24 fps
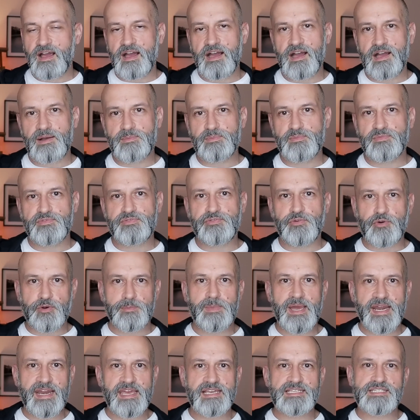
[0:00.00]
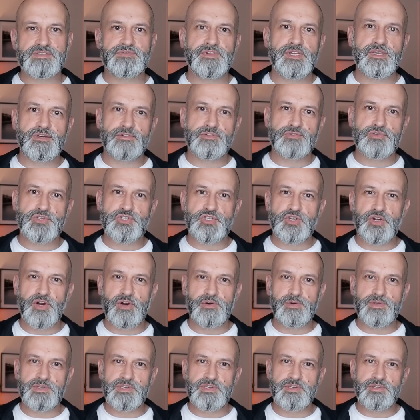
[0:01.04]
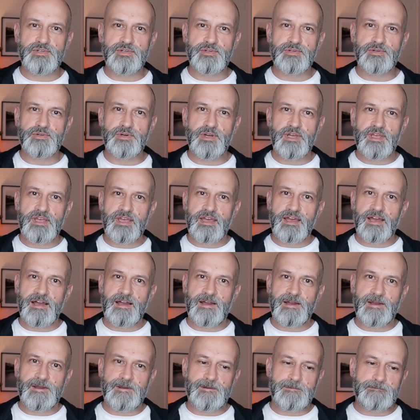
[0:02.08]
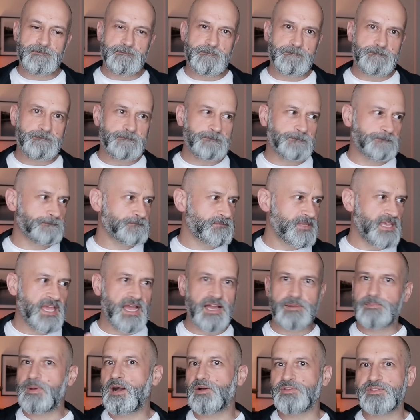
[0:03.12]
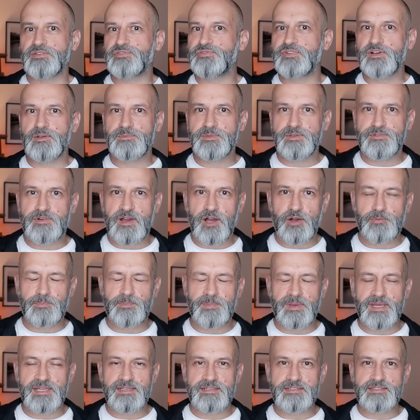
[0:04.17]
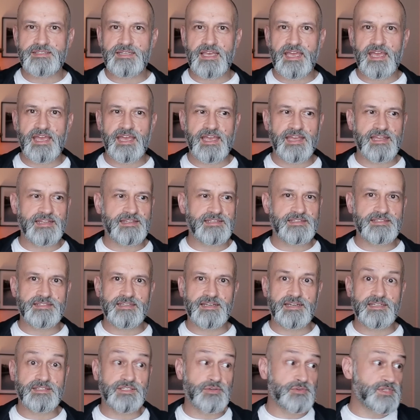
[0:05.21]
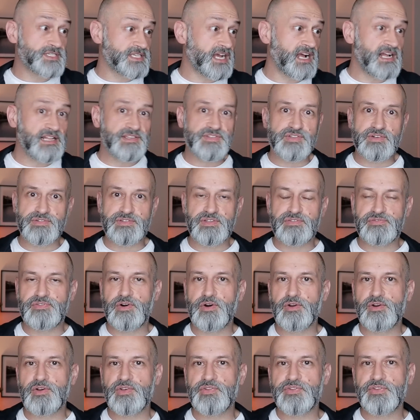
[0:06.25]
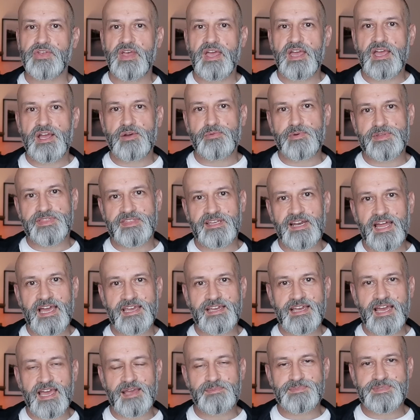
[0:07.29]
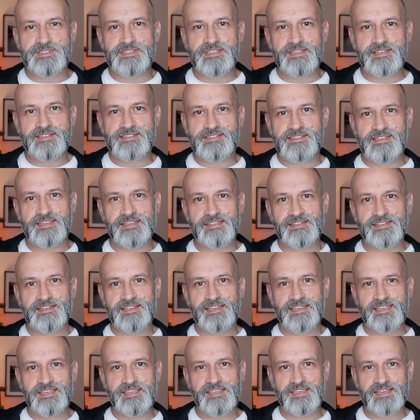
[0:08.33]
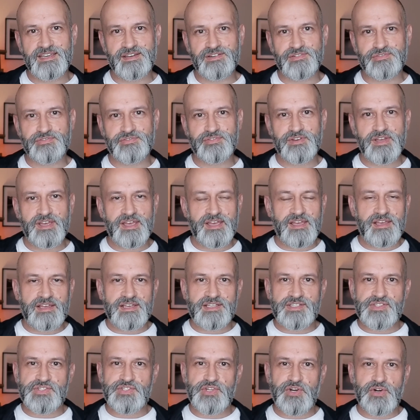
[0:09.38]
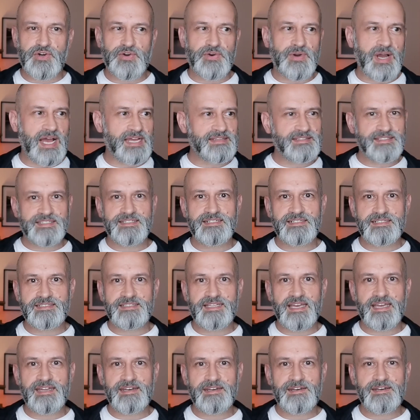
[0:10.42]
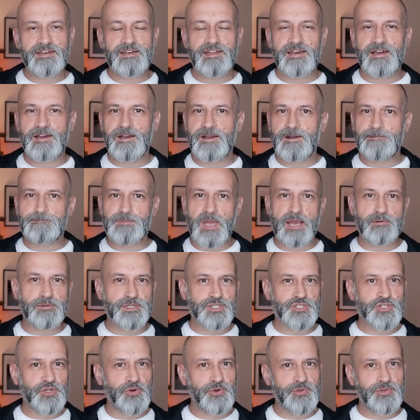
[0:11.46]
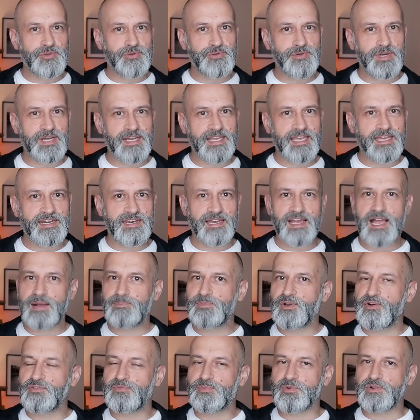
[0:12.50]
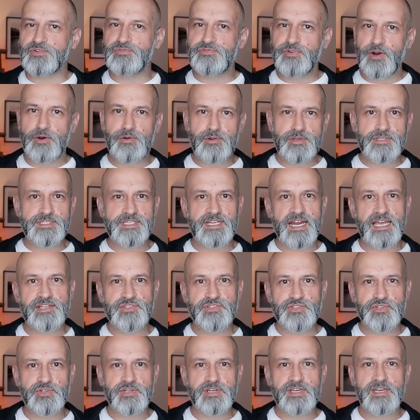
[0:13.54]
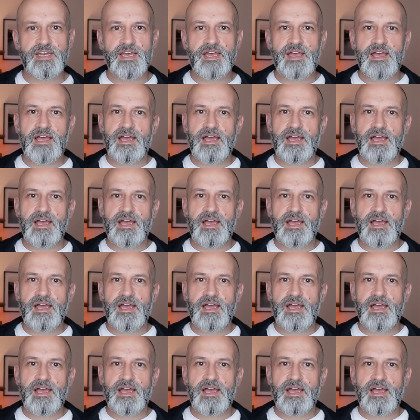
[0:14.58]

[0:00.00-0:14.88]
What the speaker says: for my next video to show you about the film development and the results of the photos with the Leica M6 in Kiev. So until then, I will show you again a couple of more photos that I took,